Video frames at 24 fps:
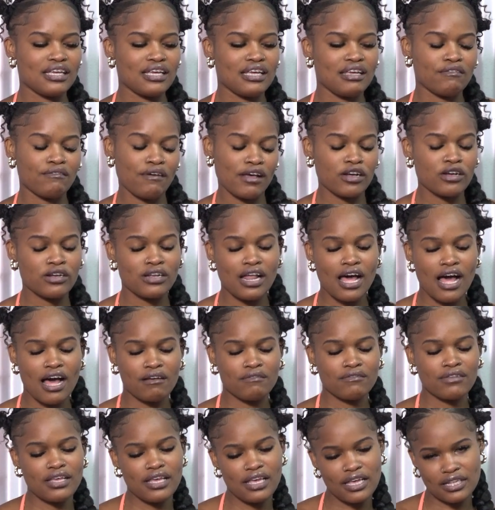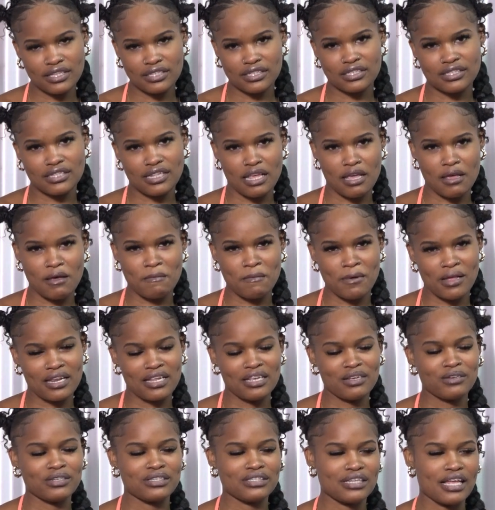if I could have his name. And
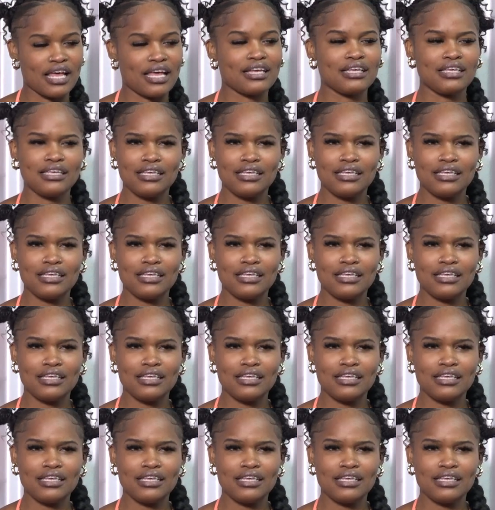he was like,